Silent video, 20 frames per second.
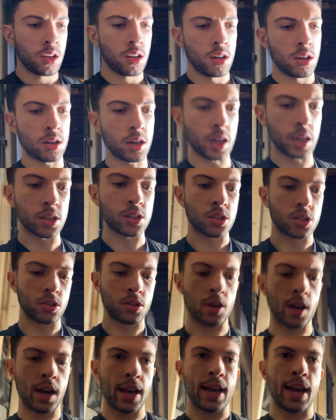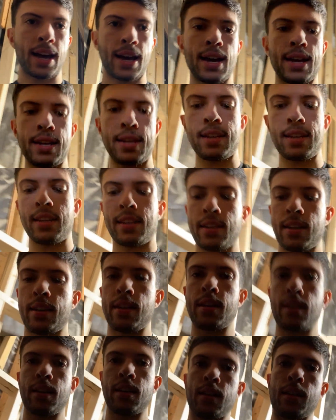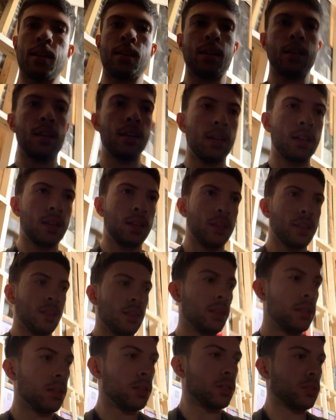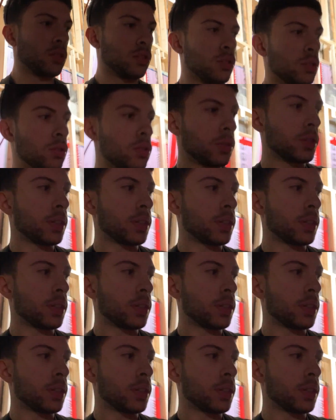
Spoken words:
Okay, so I added the 2